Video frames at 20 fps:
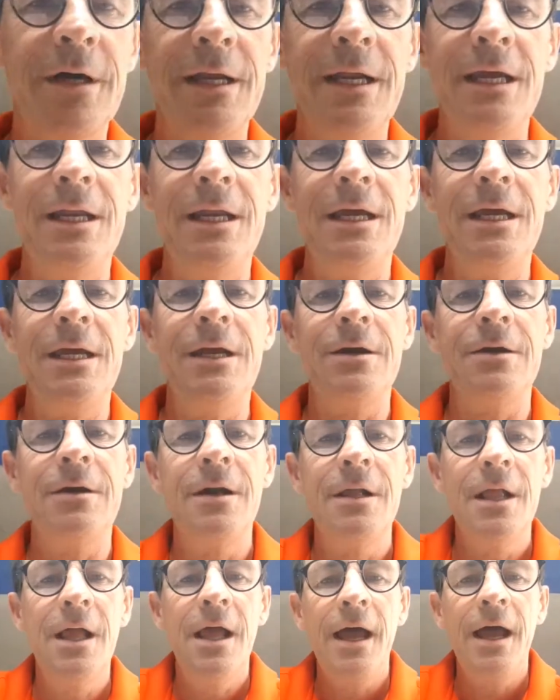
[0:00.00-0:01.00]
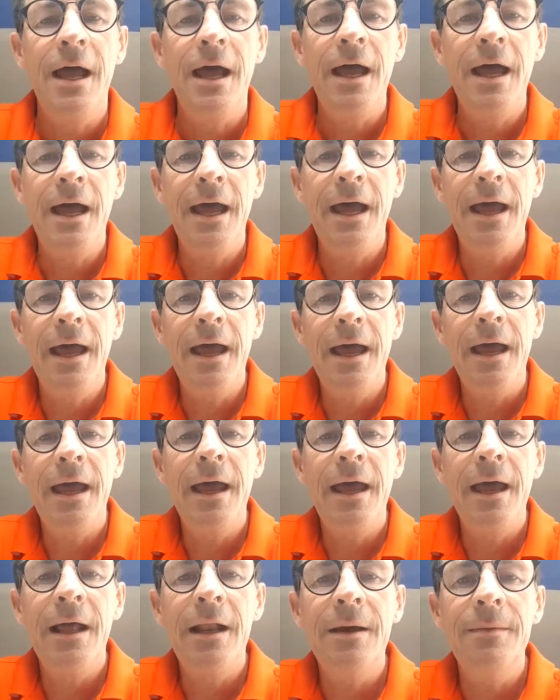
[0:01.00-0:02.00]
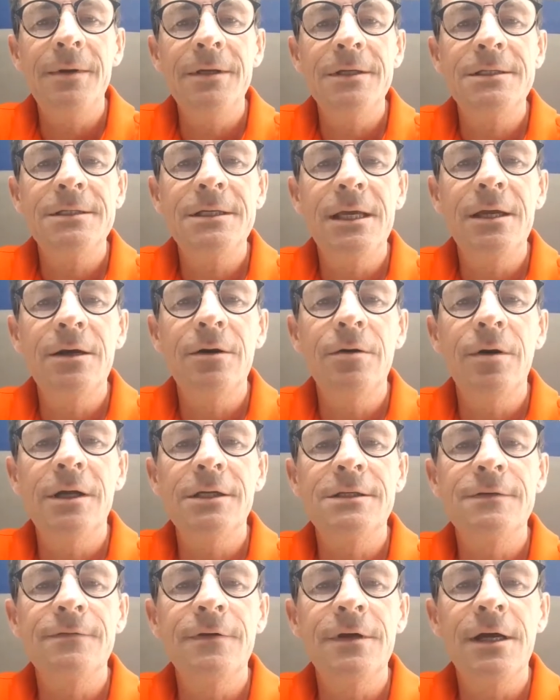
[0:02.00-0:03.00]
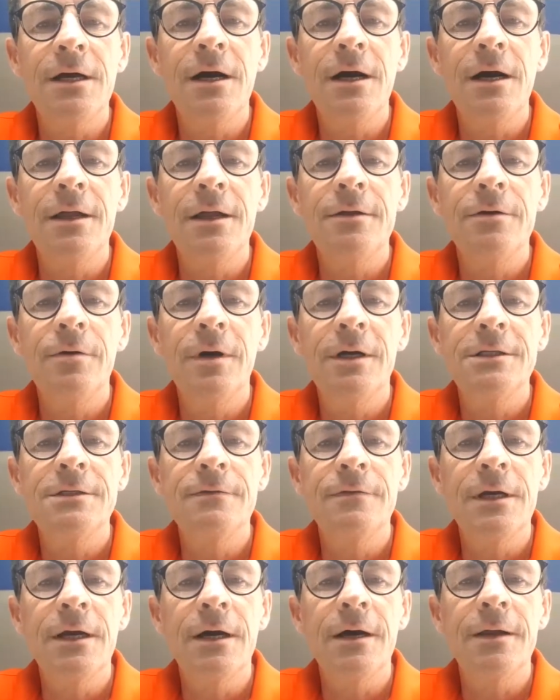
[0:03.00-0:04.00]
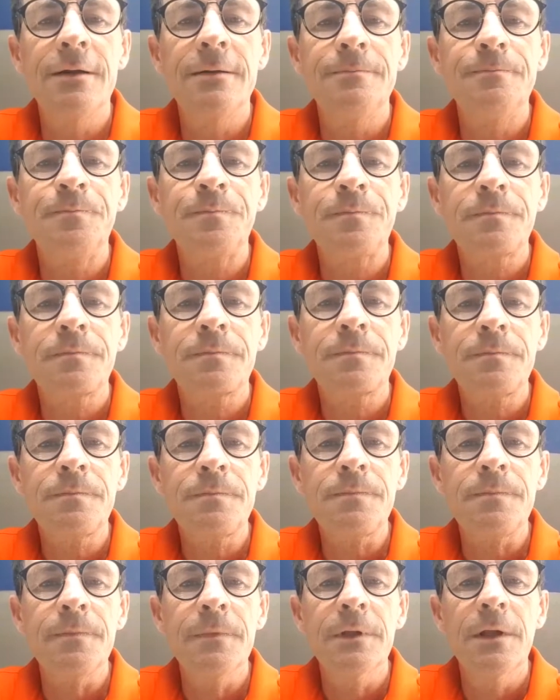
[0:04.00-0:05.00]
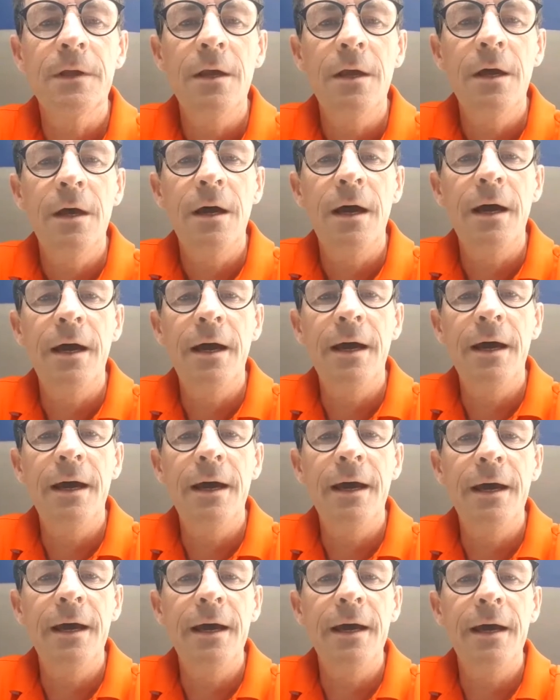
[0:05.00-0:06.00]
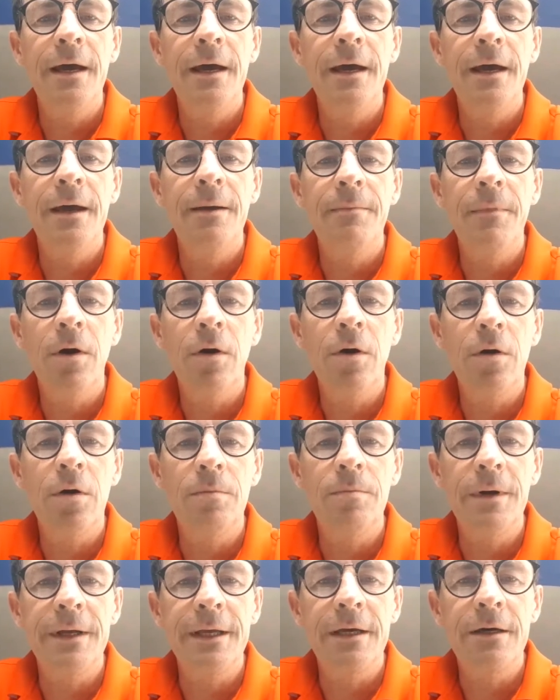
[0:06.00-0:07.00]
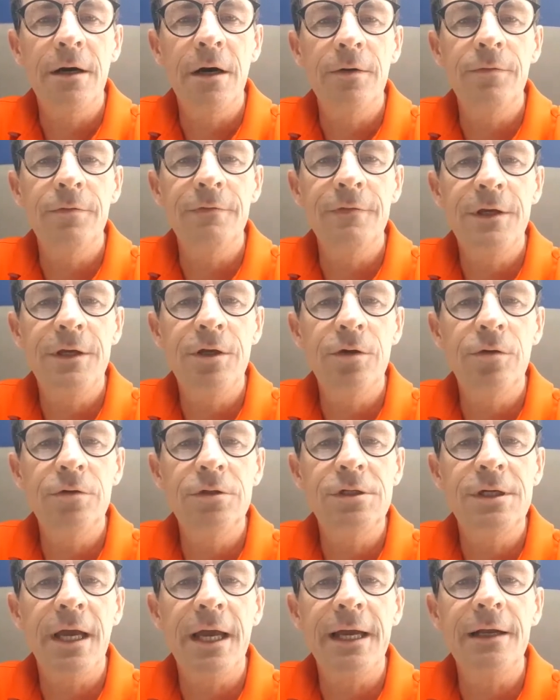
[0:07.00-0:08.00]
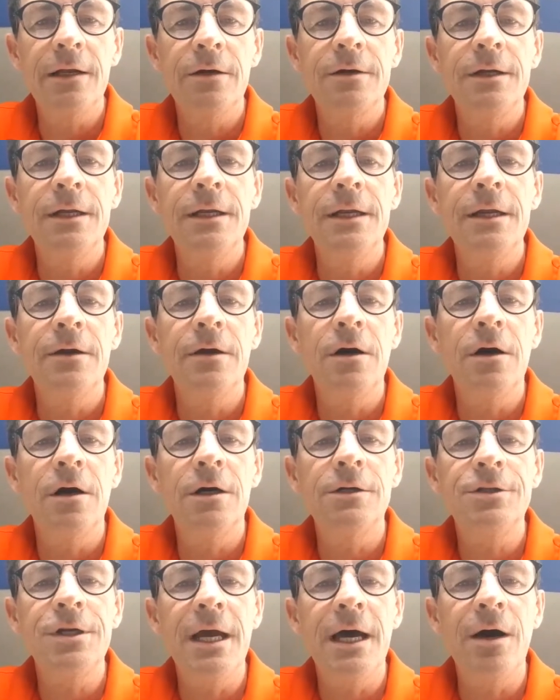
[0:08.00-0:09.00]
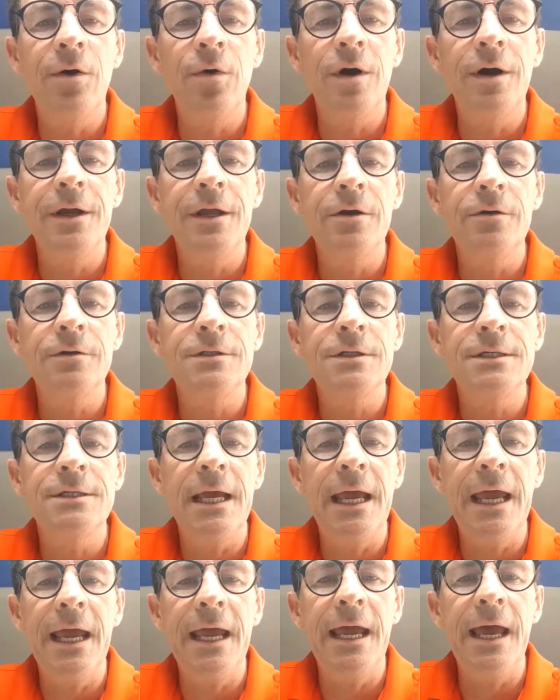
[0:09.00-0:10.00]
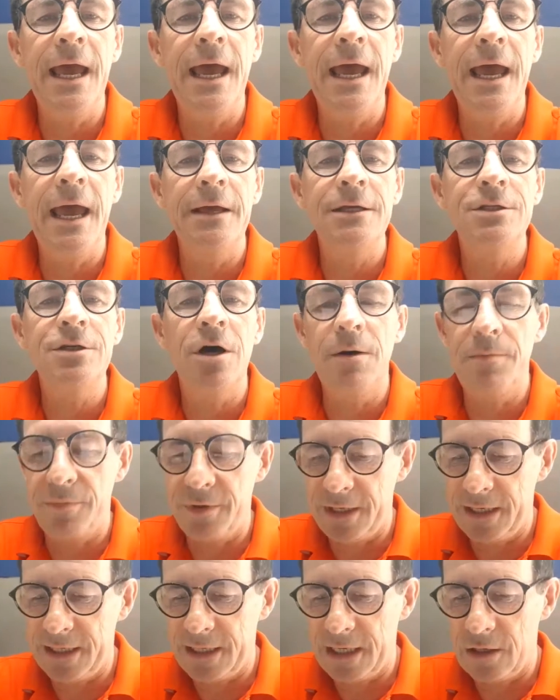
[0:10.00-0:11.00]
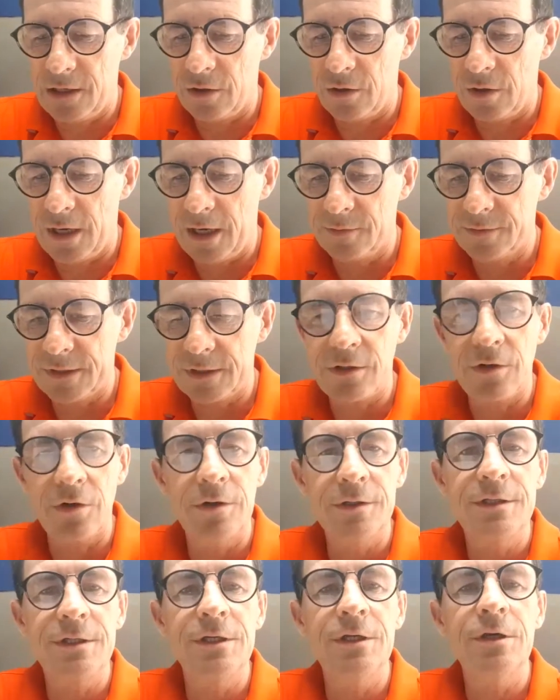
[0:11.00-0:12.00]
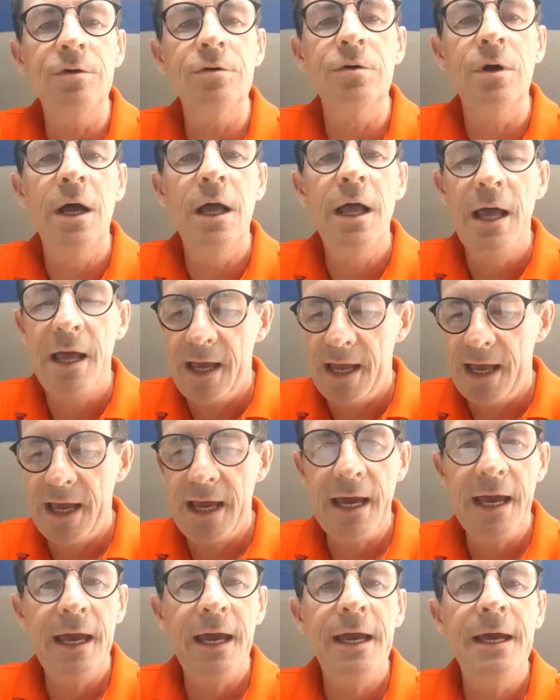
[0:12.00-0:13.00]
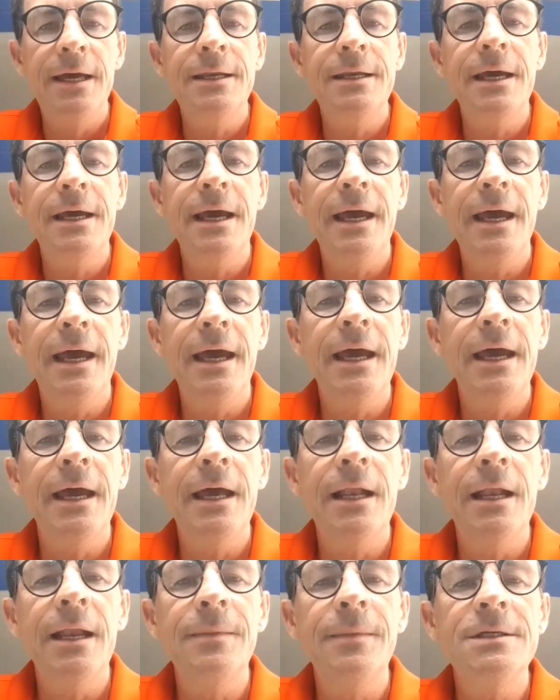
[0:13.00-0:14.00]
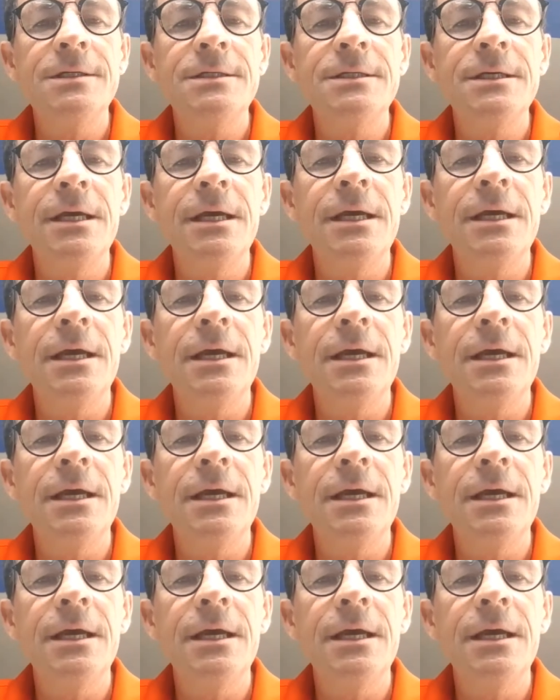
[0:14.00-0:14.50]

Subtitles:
in here, let me see, who else have we got? Who else have we got? Oh my God, we have a huge gang looking in here. Audrey, how are you today? Sean Breen, hello, how's it going to you? And let me see,